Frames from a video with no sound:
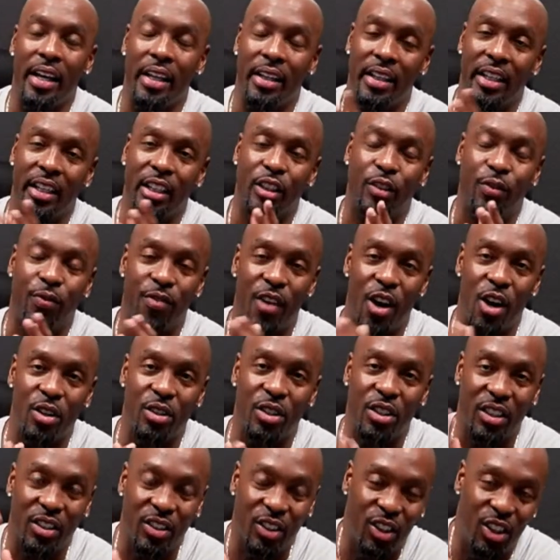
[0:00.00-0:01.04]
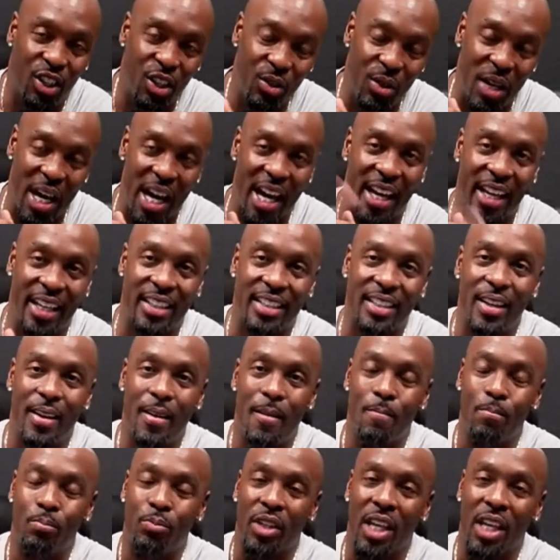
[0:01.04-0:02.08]
in these first 2 days,
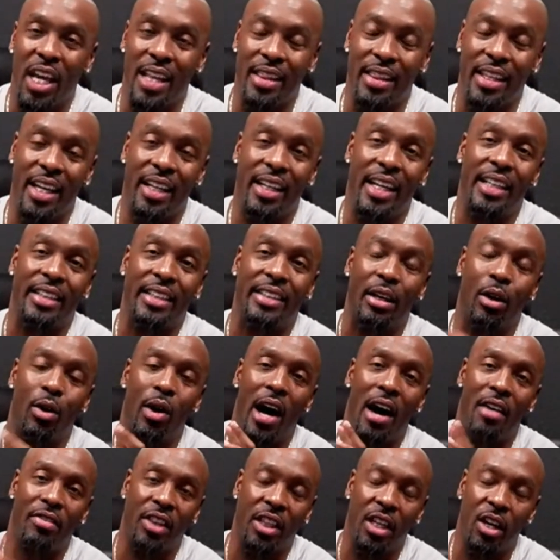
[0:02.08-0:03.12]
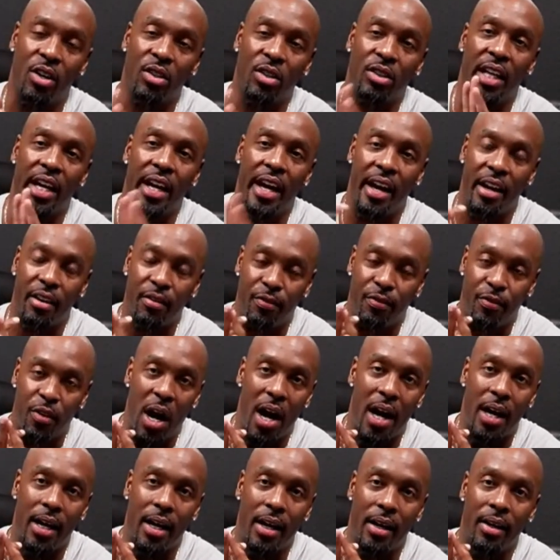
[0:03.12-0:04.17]
and then they still have Thursday and
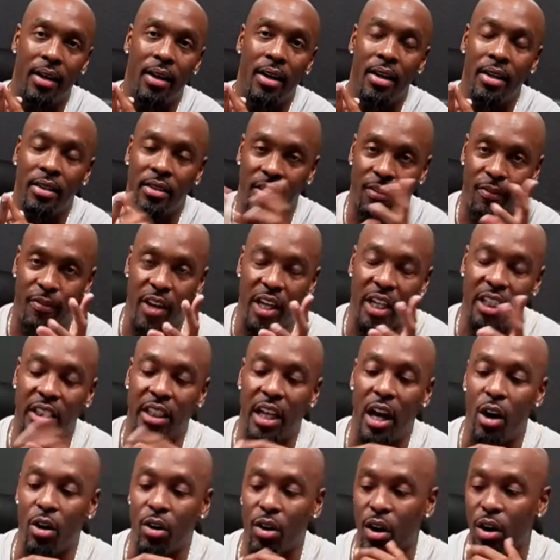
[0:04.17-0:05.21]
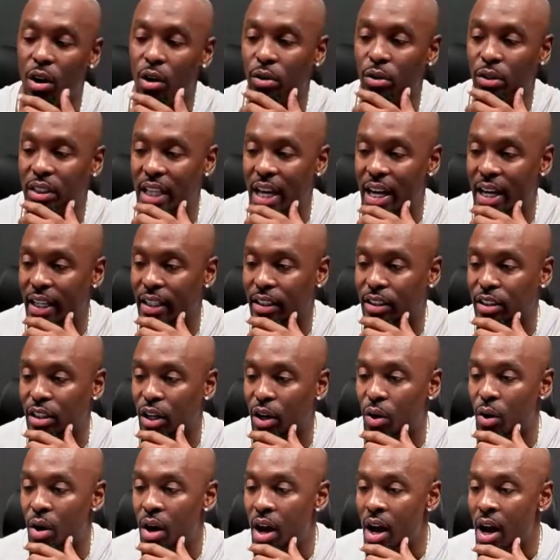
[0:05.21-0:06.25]
Friday to finish out goal setting.
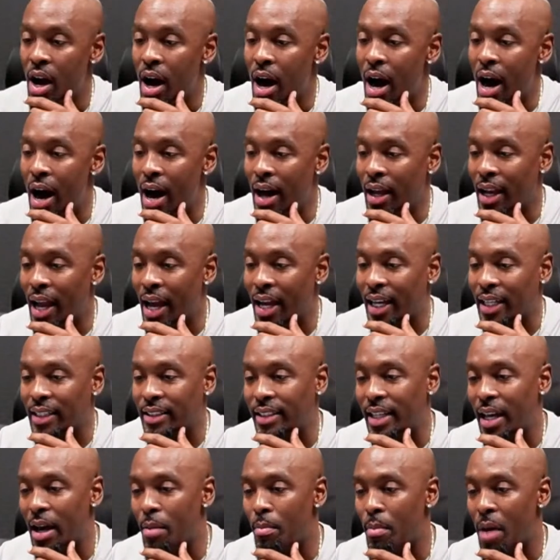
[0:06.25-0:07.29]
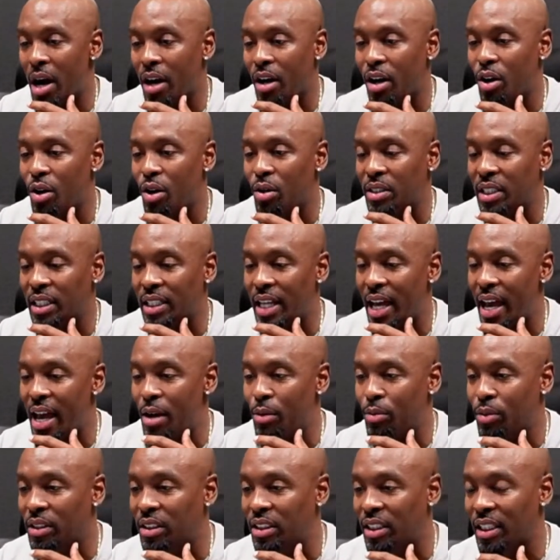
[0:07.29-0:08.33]
So like I said, my goal
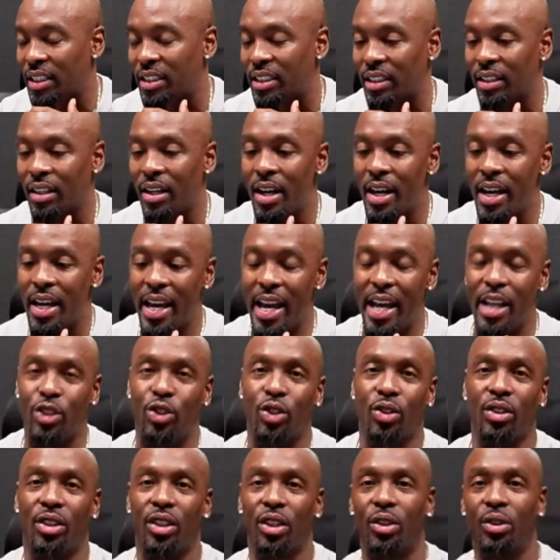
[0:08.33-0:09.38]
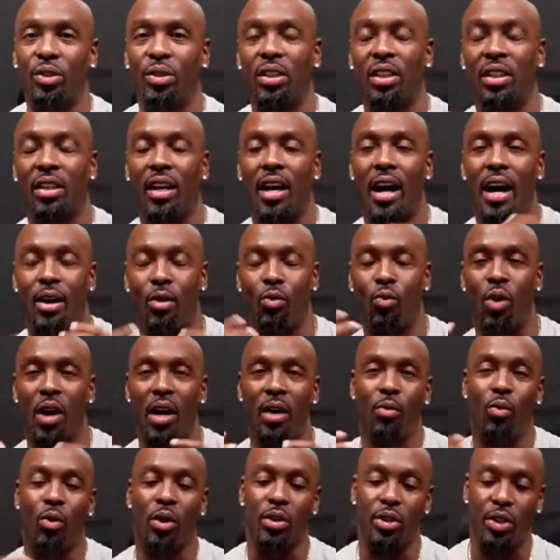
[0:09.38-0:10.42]
today was just to introduce kind of
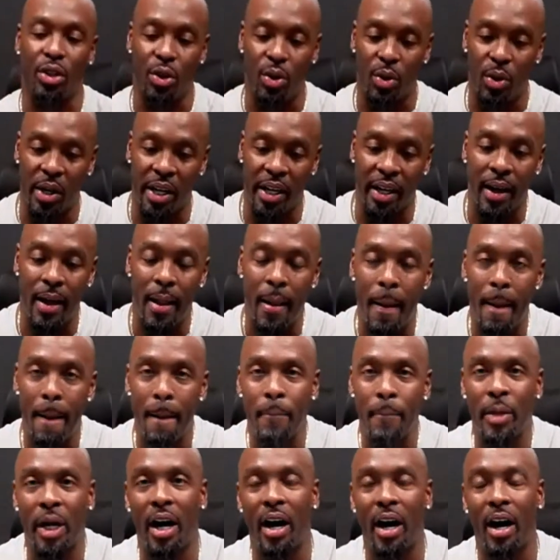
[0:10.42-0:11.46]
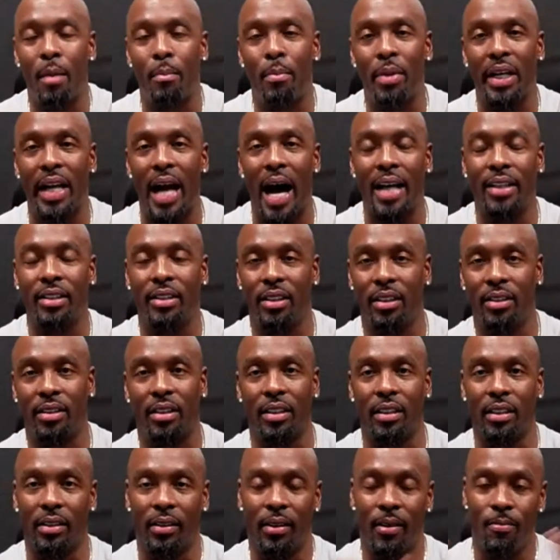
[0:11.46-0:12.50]
what we're doing, but not
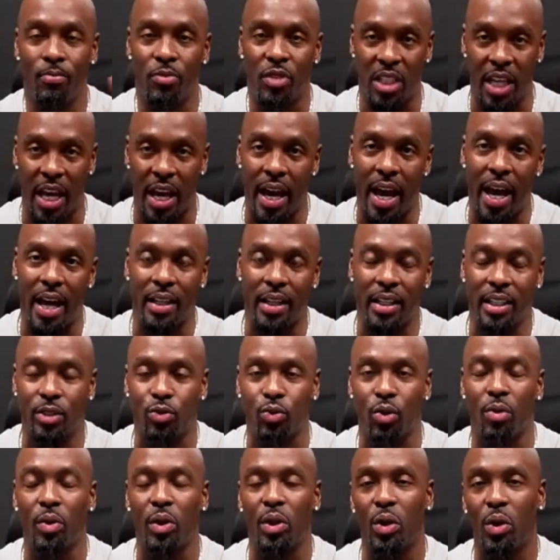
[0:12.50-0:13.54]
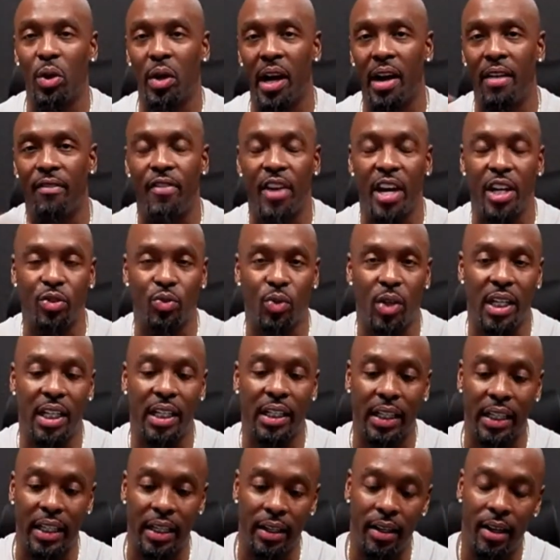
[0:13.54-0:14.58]
just to say, hey, this is what we're doing at Phase 1
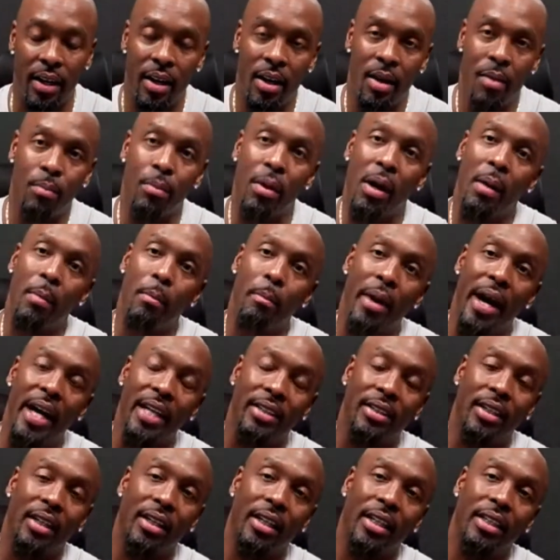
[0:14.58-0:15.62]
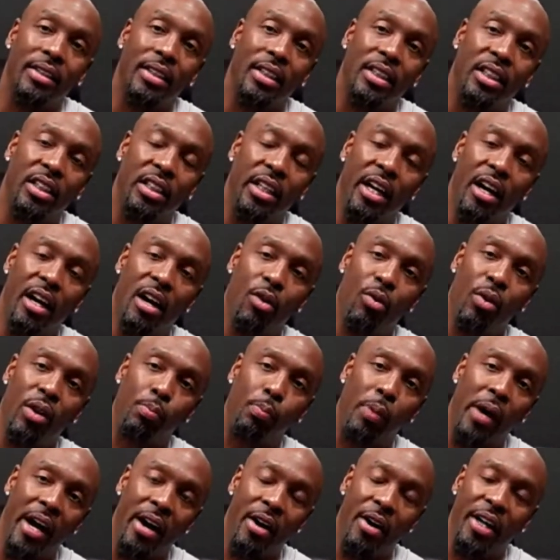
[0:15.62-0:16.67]
Elite, but basically to share
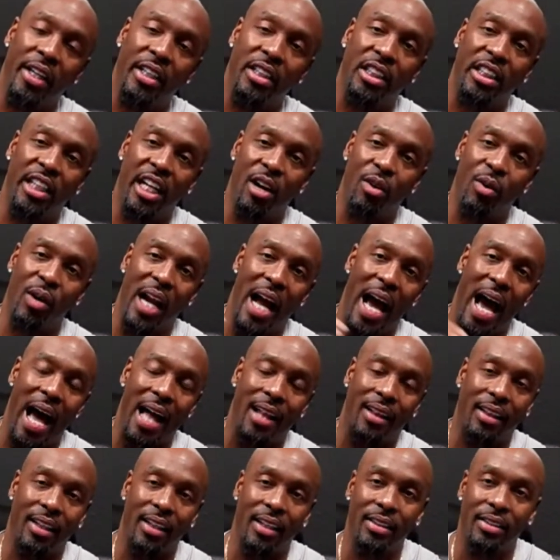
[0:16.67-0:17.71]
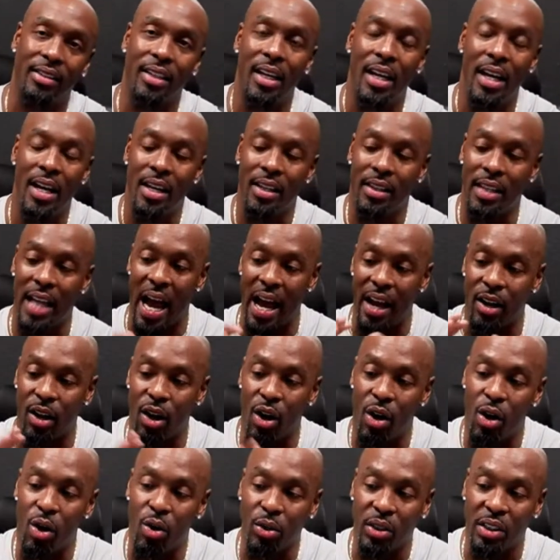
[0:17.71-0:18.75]
with parents, share with athletes that
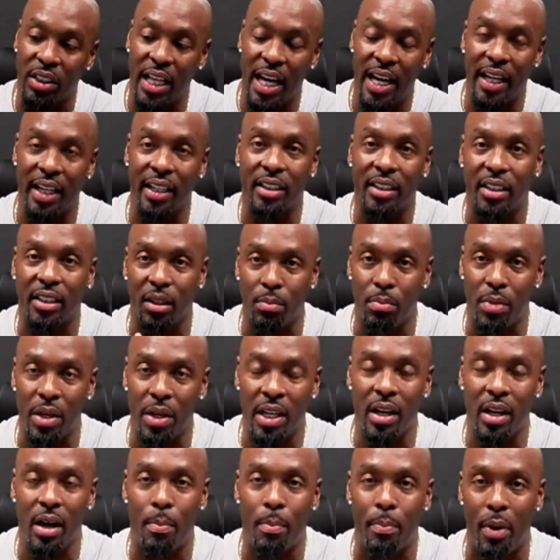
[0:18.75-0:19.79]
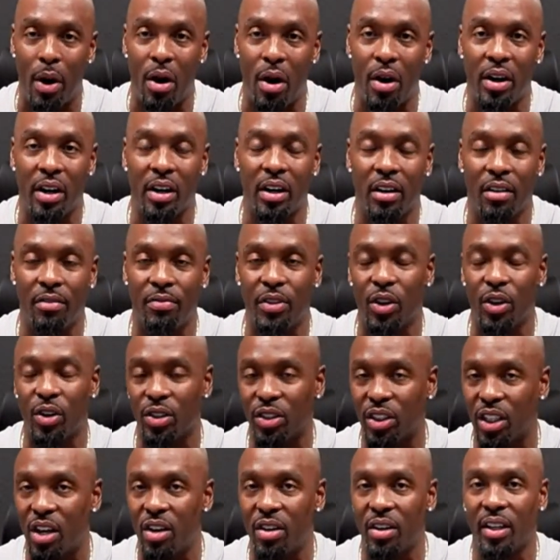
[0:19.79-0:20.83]
goal setting should be a part of
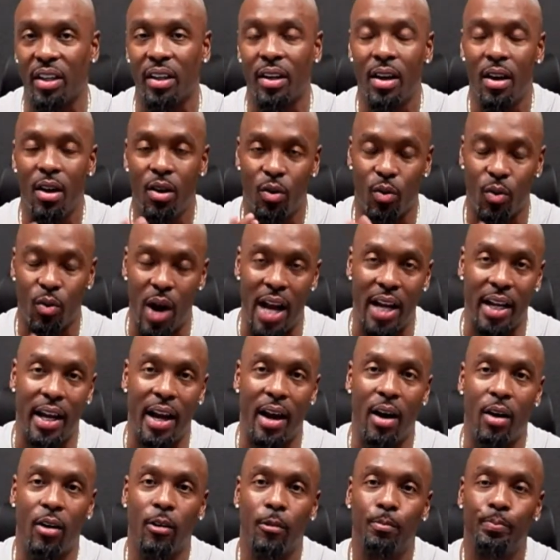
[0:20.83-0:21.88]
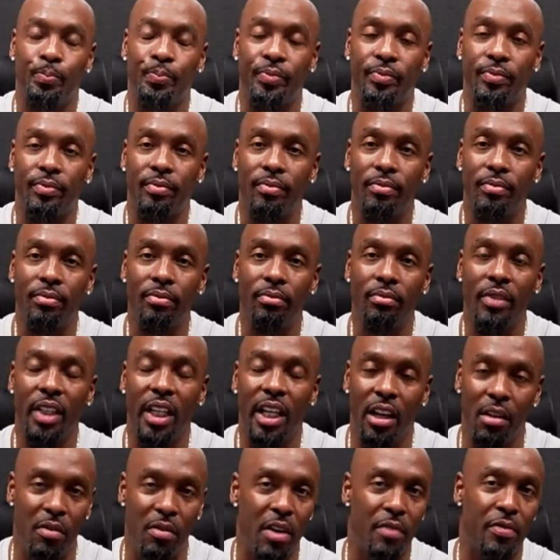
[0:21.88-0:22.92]
your journey right now.
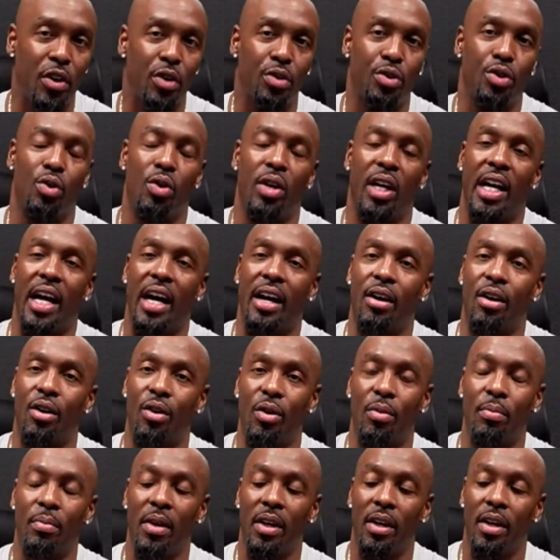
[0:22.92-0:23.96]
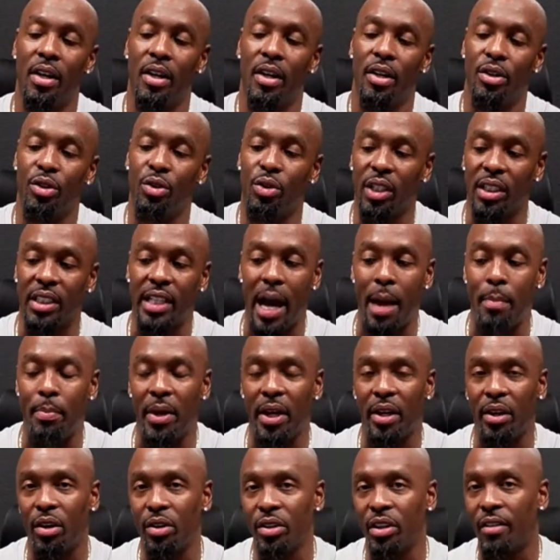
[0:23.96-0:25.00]
Even if you're doing it at home, you can type
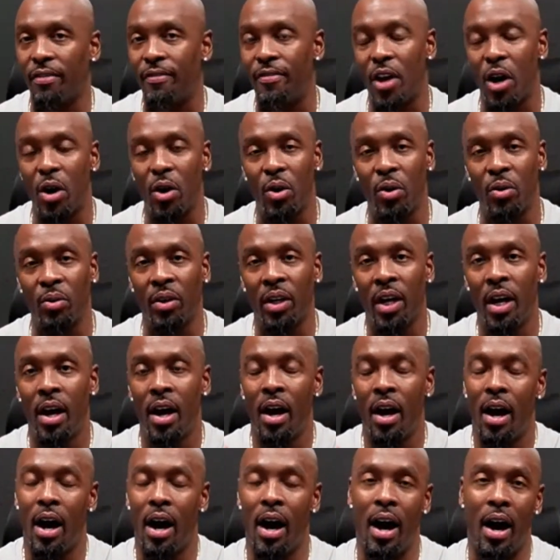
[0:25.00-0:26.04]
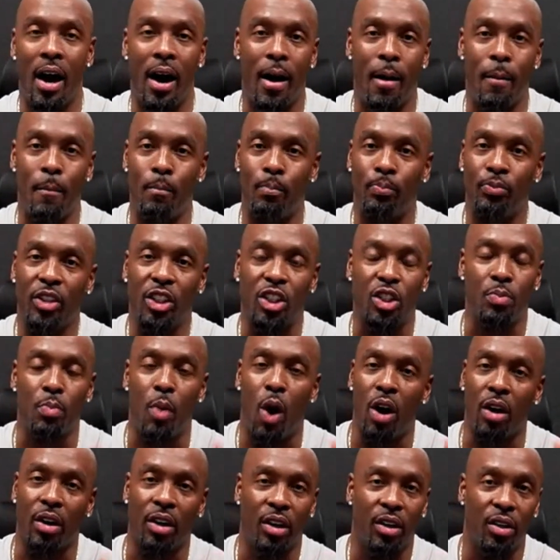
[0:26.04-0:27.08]
in on your phone,
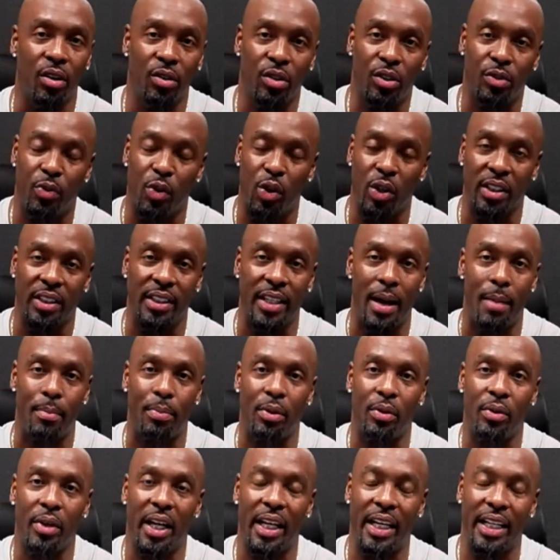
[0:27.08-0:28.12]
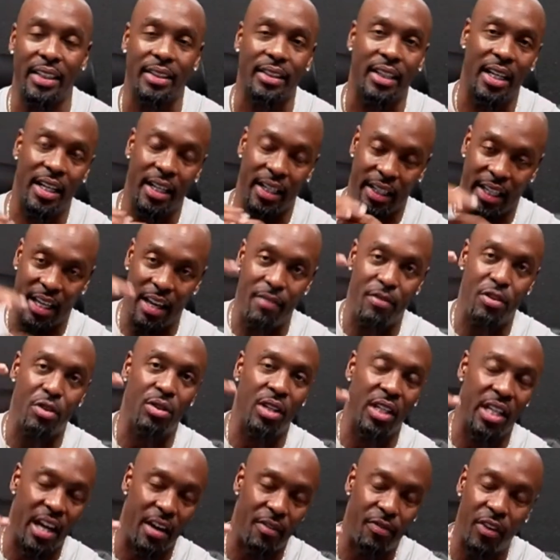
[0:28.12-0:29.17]
SMART goals, for example, and it's going to give
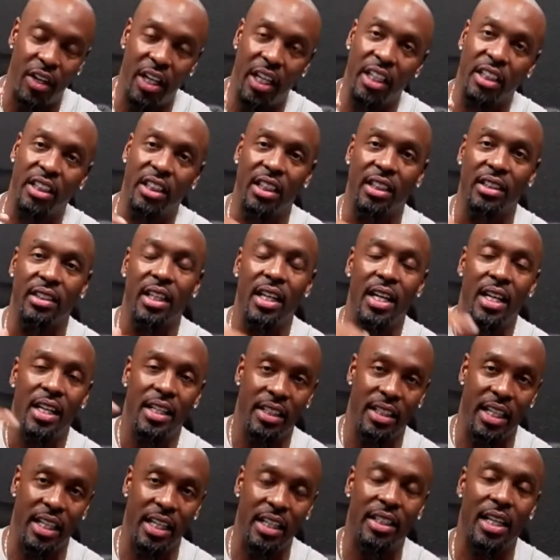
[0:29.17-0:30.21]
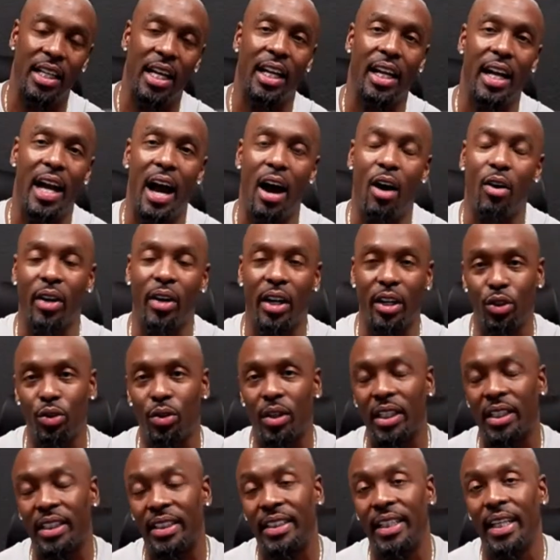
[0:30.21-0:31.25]
you the definitions, detail it out, and
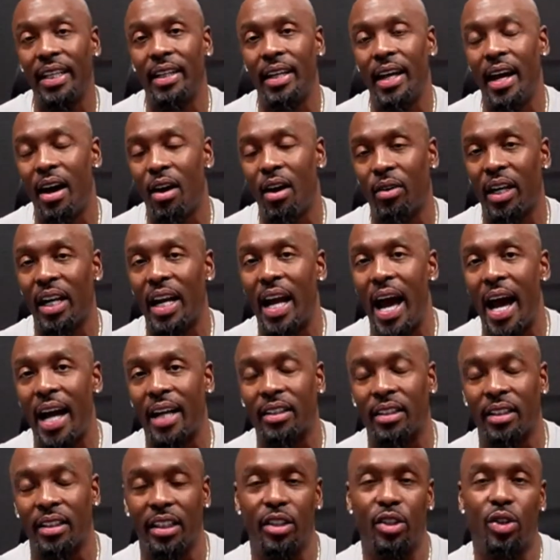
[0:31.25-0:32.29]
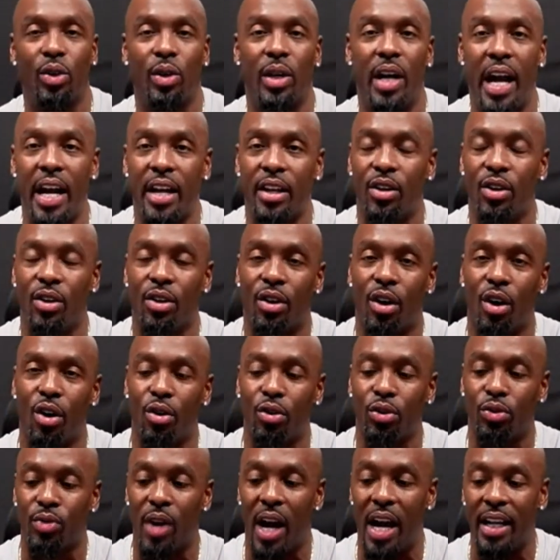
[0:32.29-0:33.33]
you can sit down and actually create your
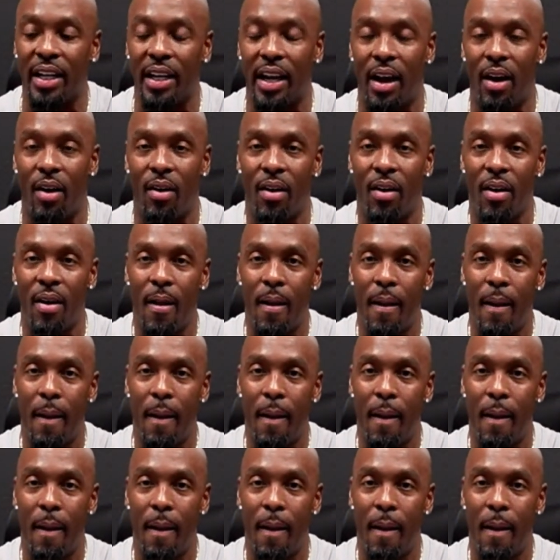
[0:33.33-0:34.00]
goals right now.